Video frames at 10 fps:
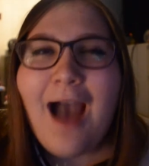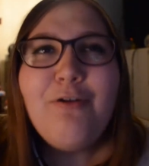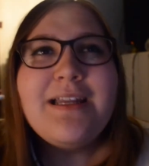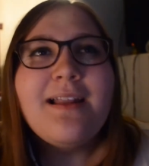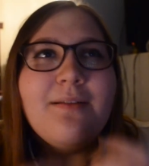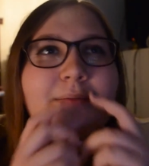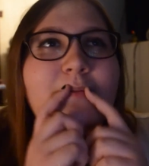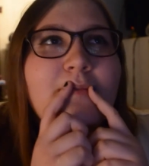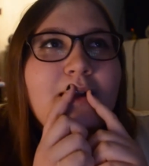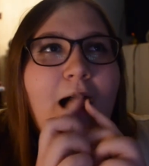How did.
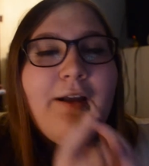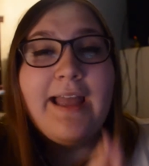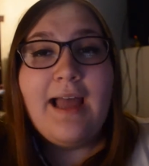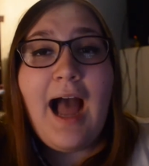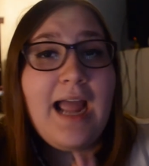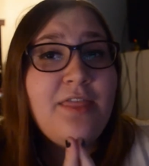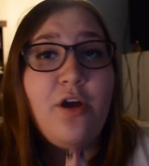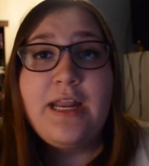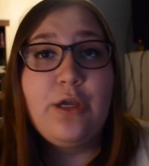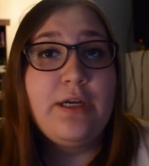Okay, I
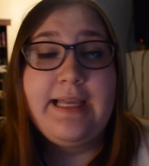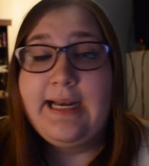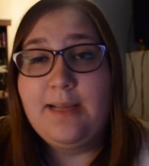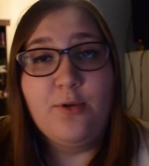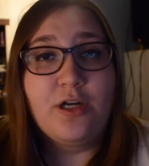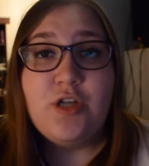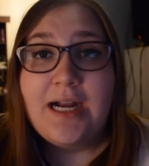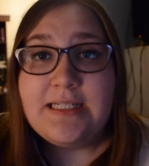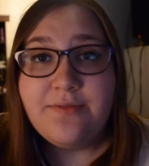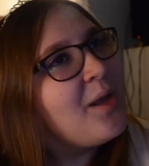thought he couldn't get any more
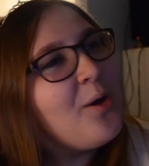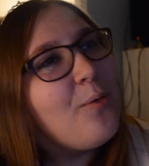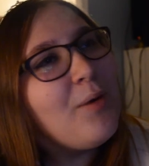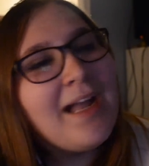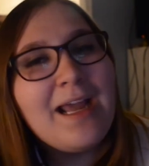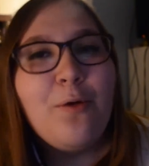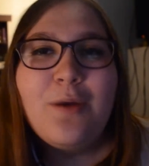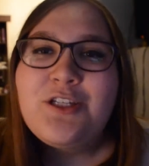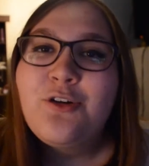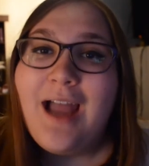attractive. What kind of
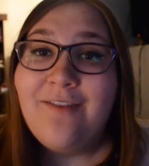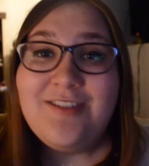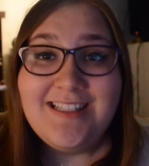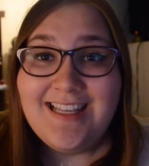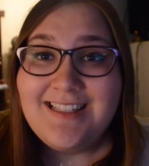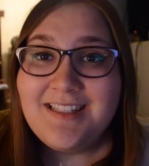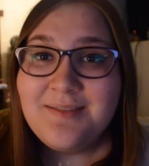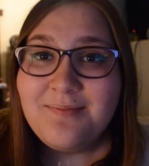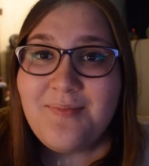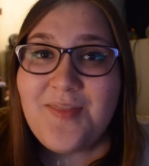witchcraft is this?
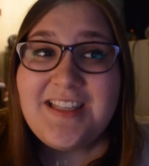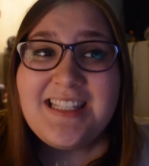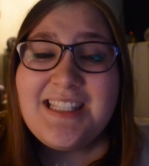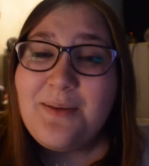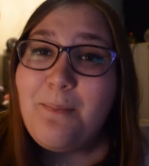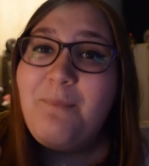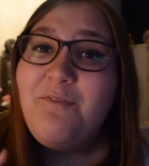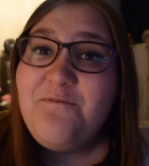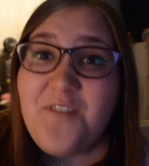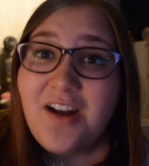This is some
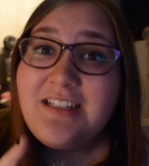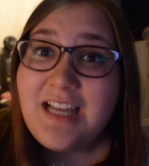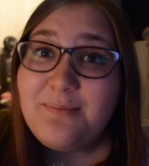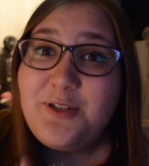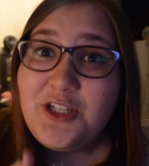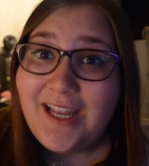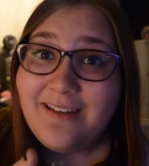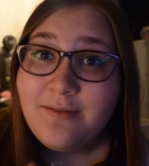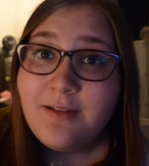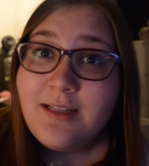fucked up shit.
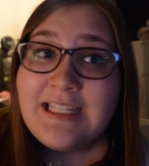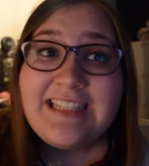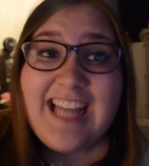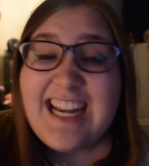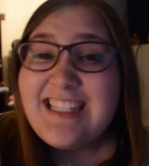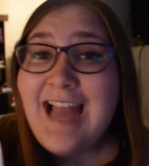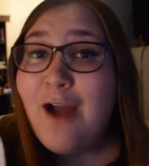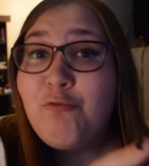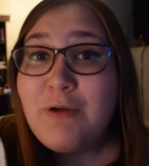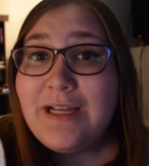That is
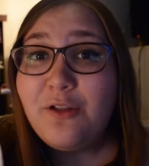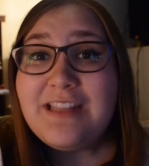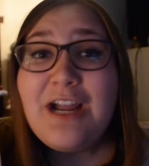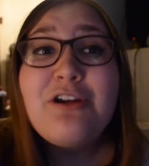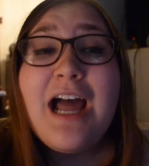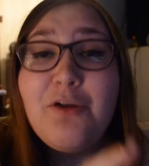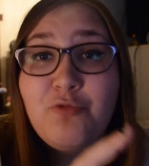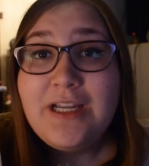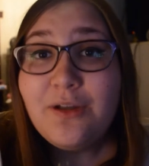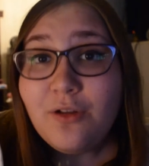not real. They are
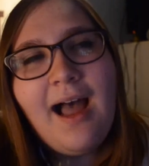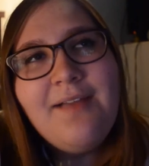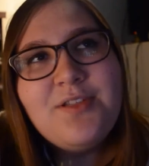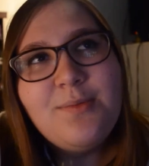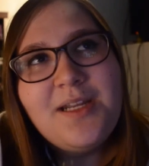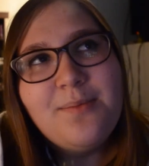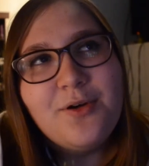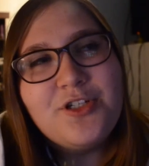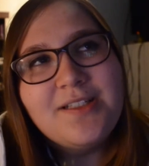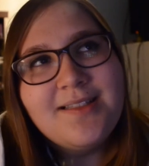not real. I have so many
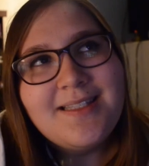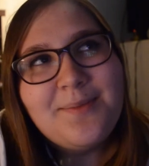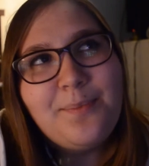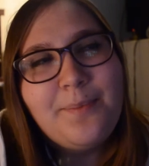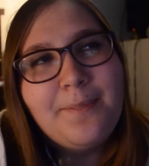emotions